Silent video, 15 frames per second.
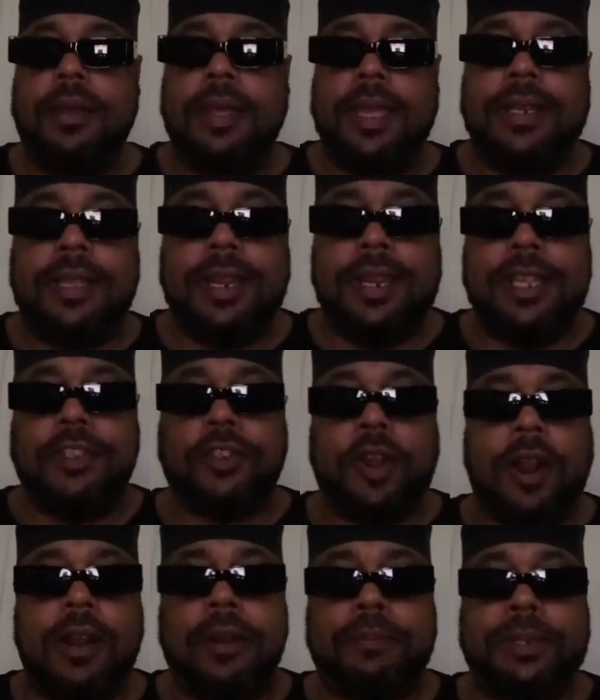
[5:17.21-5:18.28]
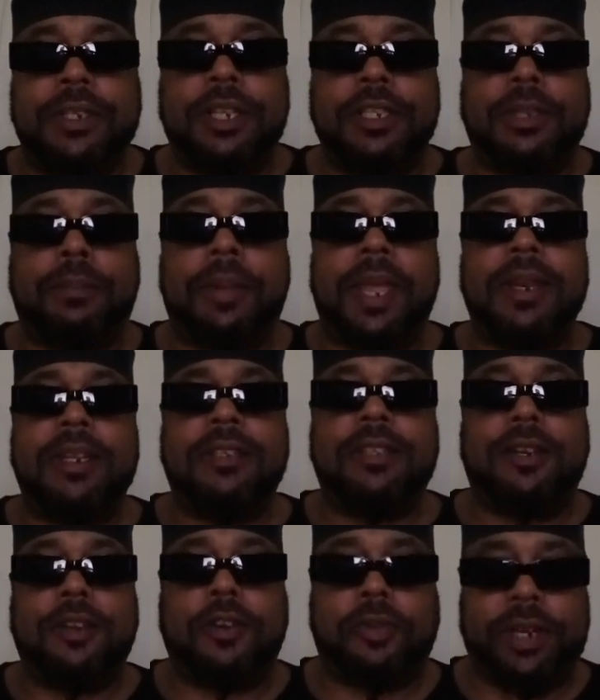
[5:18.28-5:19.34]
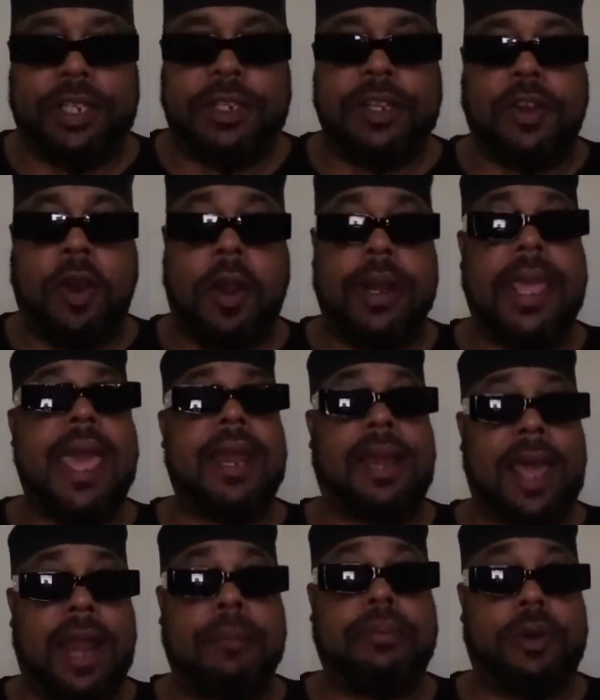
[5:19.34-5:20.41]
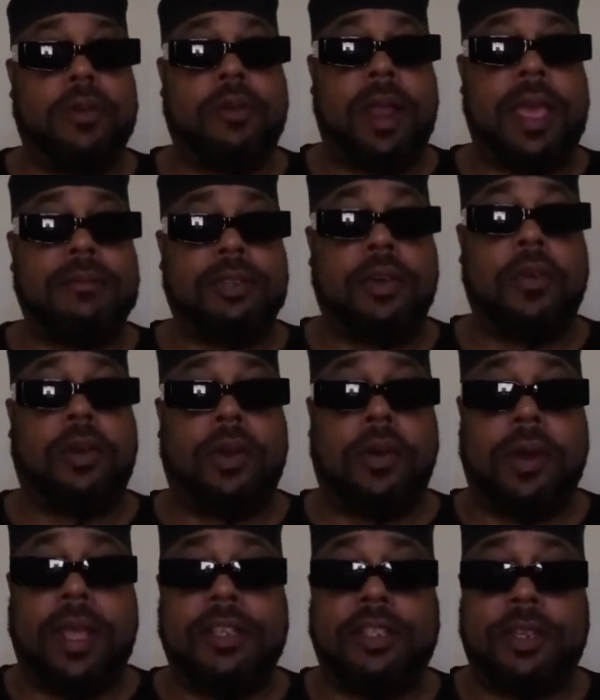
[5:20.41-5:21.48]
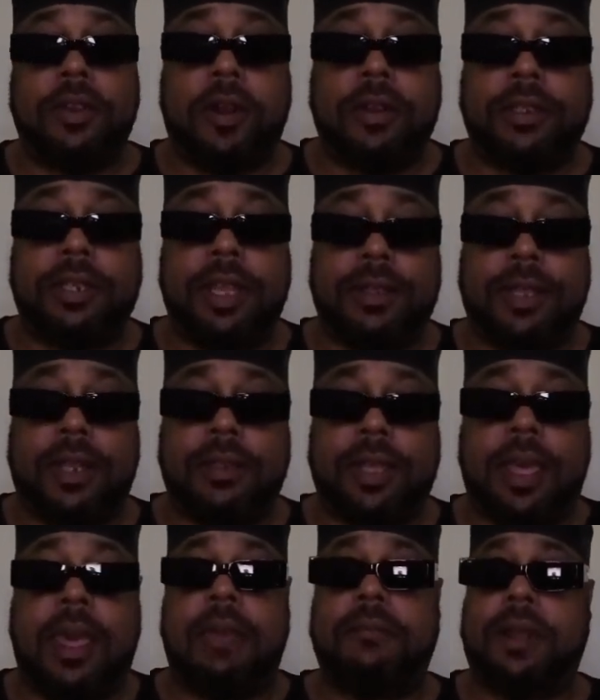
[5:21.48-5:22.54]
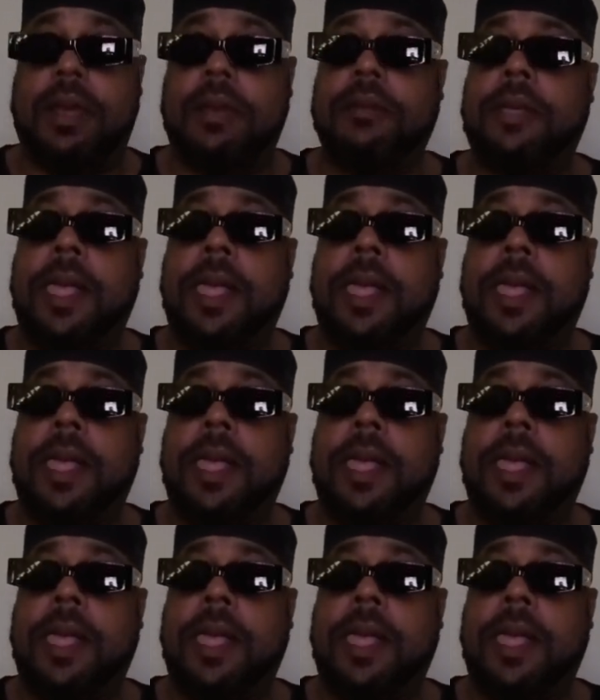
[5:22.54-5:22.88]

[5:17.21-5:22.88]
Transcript: And then he started participating into the Christian card. They had a lot of programs going on at CRC at that time, right?